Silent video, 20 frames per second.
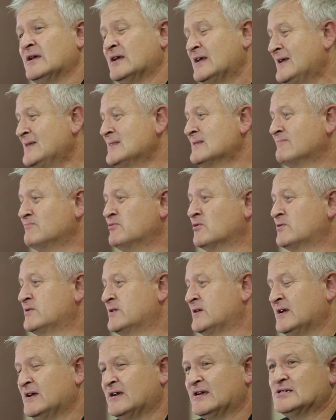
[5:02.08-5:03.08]
in the book,
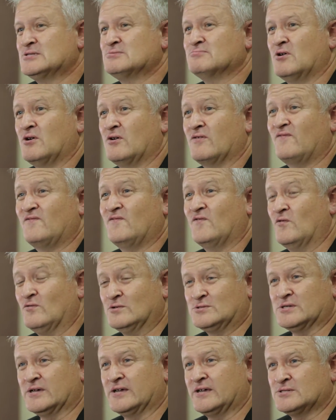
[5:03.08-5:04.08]
is marked
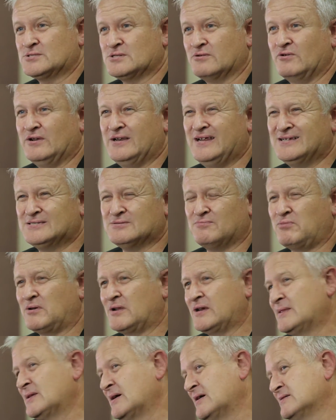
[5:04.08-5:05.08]
forte. So we need to
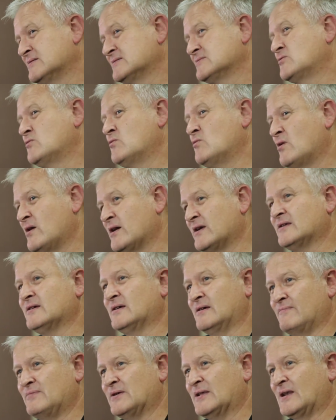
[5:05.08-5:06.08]
play that quite
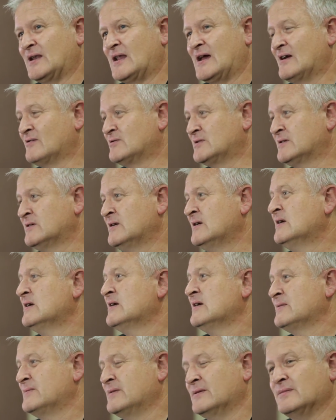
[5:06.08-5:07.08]
a bit louder
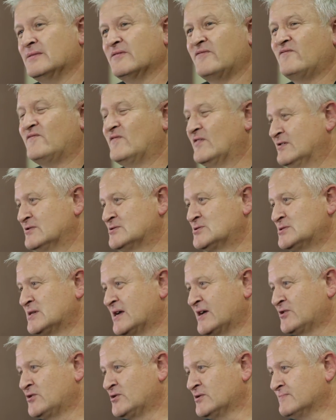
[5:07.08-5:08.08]
than the first
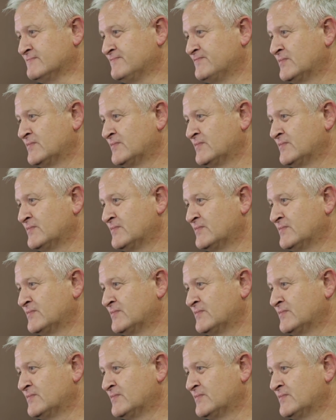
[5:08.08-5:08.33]
section.